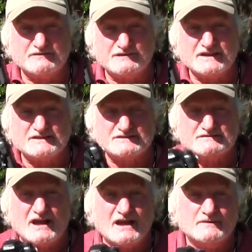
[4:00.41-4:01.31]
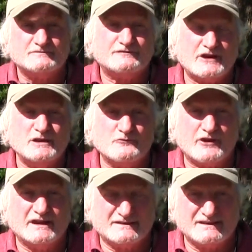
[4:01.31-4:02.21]
the fast uh, frame
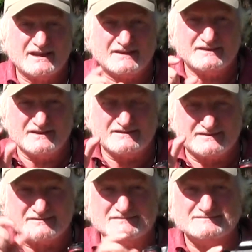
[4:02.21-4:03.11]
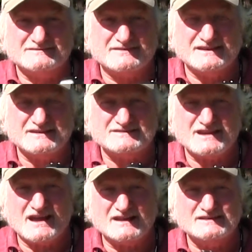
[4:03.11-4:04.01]
rate to get these things
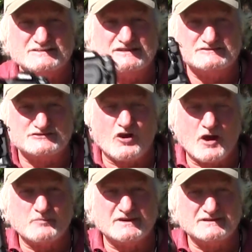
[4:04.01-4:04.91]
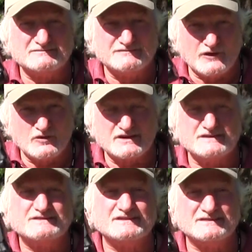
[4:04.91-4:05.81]
uh, in sharpen and
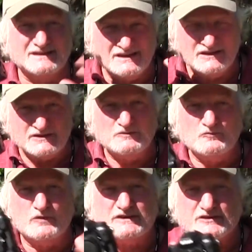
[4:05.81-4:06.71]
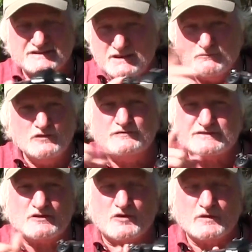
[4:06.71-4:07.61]
focus and, and wait because they move
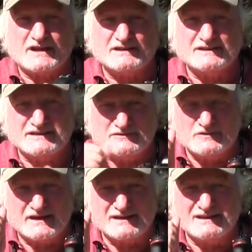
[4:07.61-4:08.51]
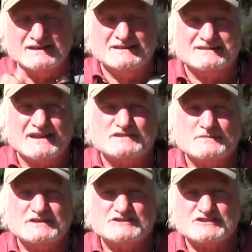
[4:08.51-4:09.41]
so quickly. You want to take as
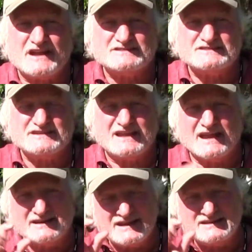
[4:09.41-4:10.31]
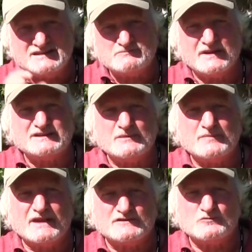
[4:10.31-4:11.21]
many shots as you can, and then you pick the
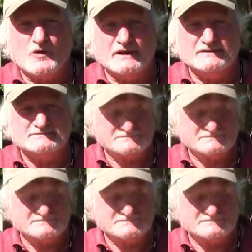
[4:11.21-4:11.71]
best one.